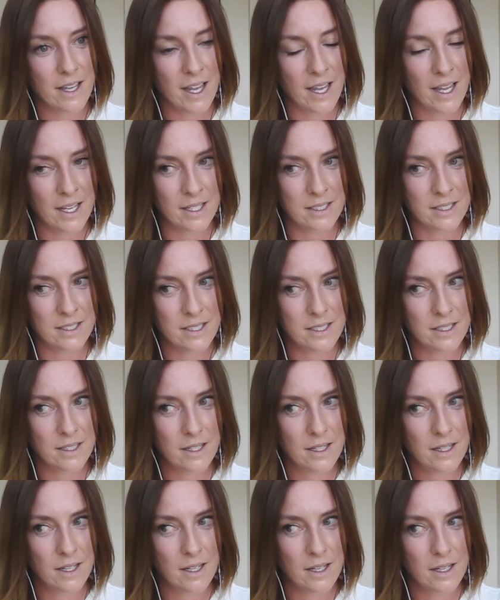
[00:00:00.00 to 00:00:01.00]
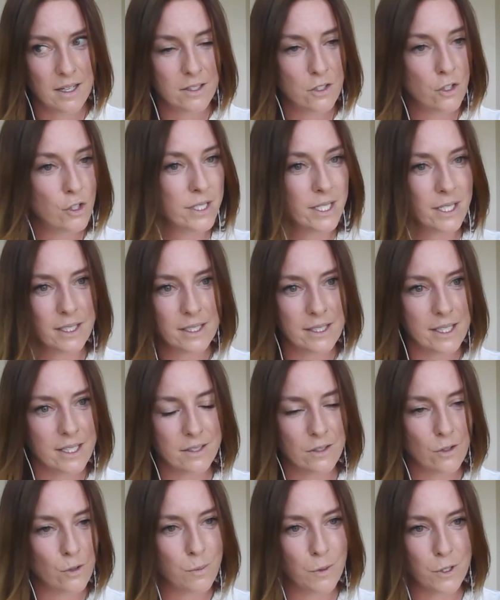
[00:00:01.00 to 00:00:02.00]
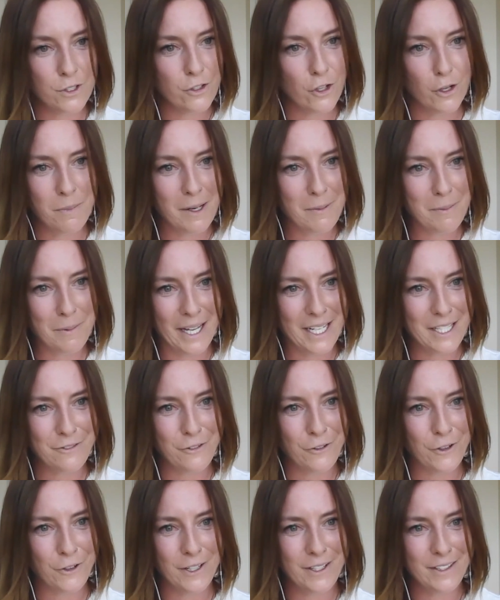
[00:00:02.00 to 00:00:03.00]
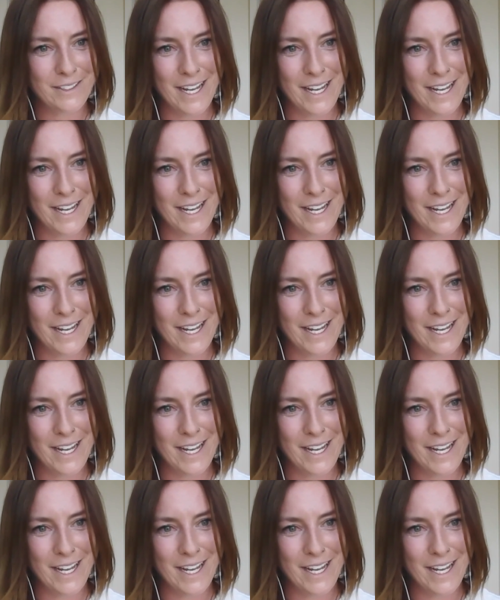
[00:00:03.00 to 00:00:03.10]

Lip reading: And New Zealand, there's almost no better place for it.